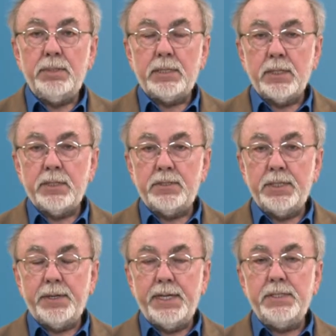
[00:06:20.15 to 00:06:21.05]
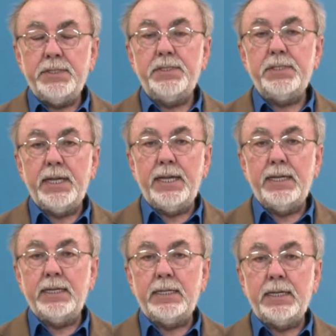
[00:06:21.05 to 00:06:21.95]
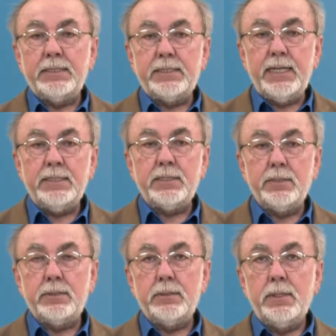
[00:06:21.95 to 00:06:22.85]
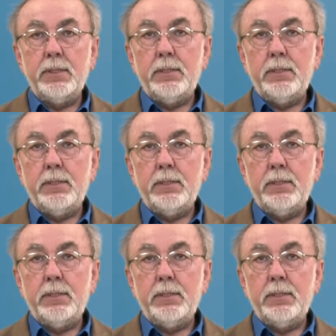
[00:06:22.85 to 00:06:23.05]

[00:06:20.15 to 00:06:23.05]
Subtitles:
because there is a consensus,